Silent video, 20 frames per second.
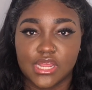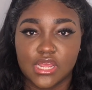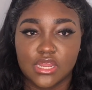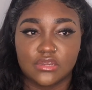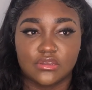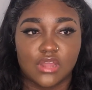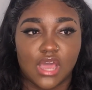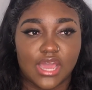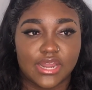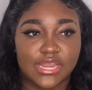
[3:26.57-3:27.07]

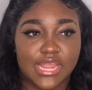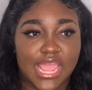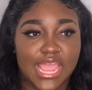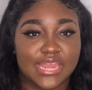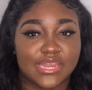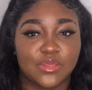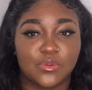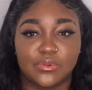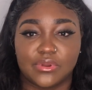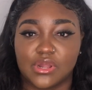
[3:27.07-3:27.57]
Not
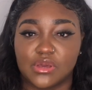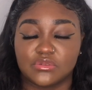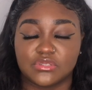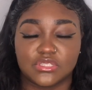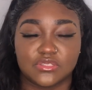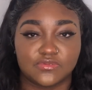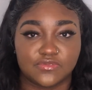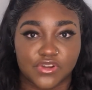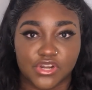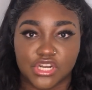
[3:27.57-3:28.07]
anyone else's
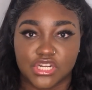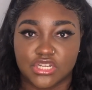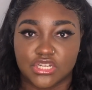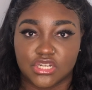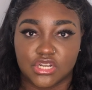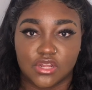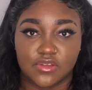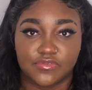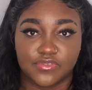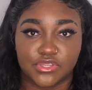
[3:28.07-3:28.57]
version
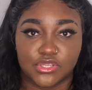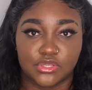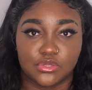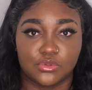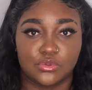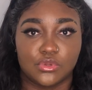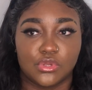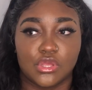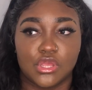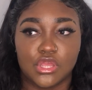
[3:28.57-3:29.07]
of you,
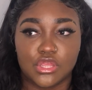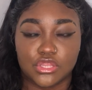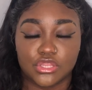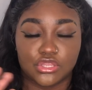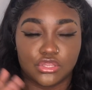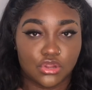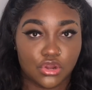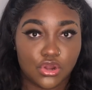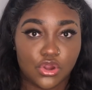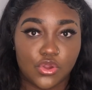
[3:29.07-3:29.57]

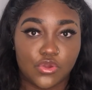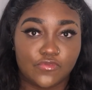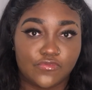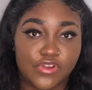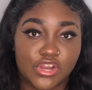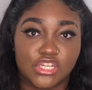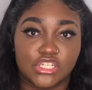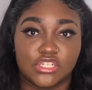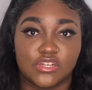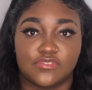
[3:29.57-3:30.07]
your own
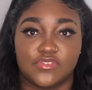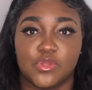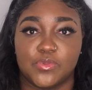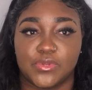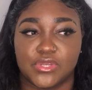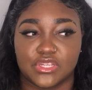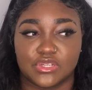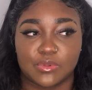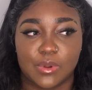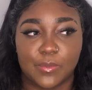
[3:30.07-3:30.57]
version of you,
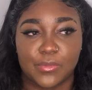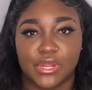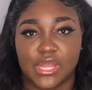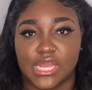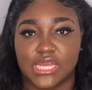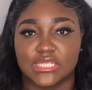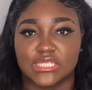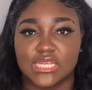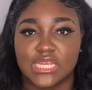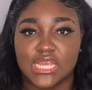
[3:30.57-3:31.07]
because remember, guys,
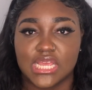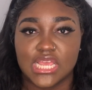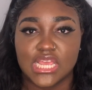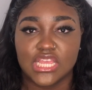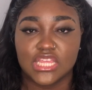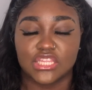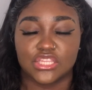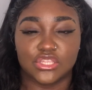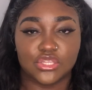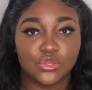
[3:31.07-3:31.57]

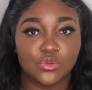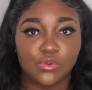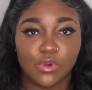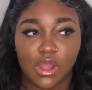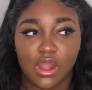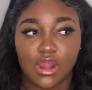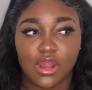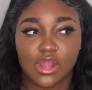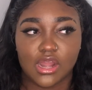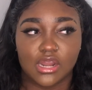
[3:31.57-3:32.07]
you
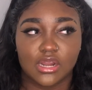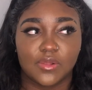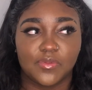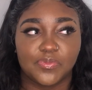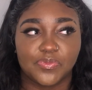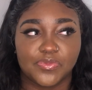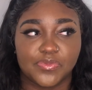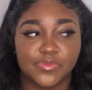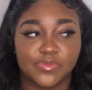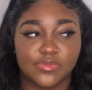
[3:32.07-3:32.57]
are
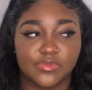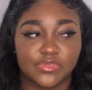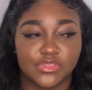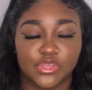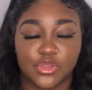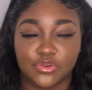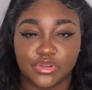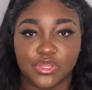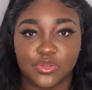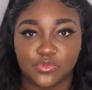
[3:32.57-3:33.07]
the
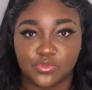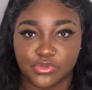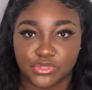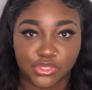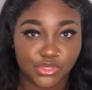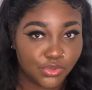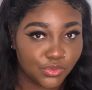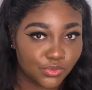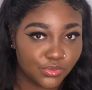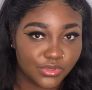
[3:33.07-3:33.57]
only
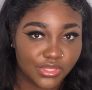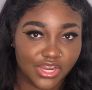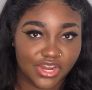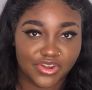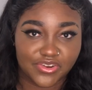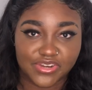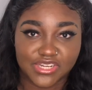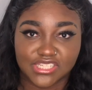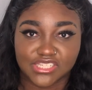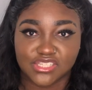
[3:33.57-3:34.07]
you there
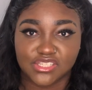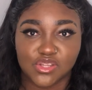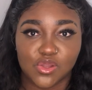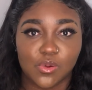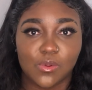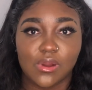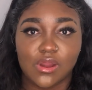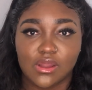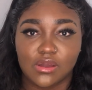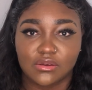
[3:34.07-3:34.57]
is in the
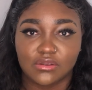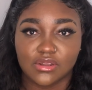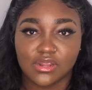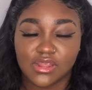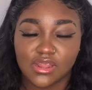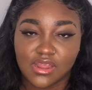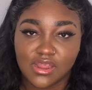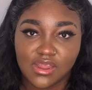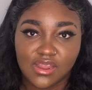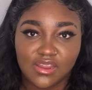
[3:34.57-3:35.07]
world.
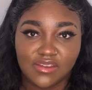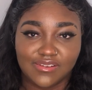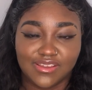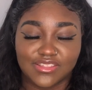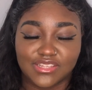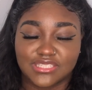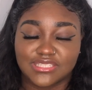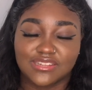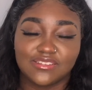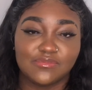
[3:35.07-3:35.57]

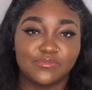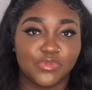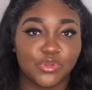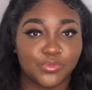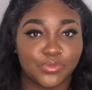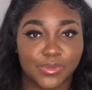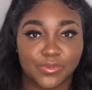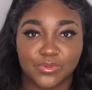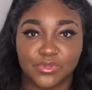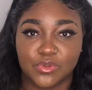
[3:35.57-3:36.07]
There's 7 billion
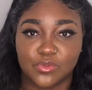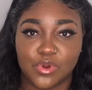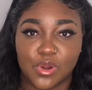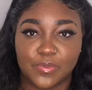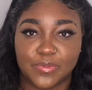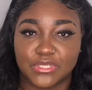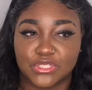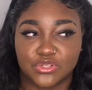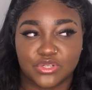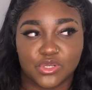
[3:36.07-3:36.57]
people in the world,
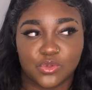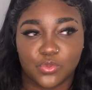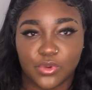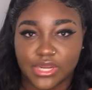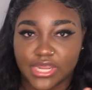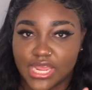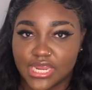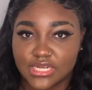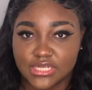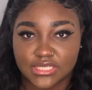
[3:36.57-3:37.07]
but there's only one
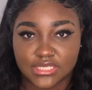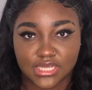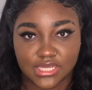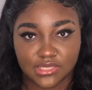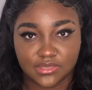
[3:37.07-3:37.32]
Candace.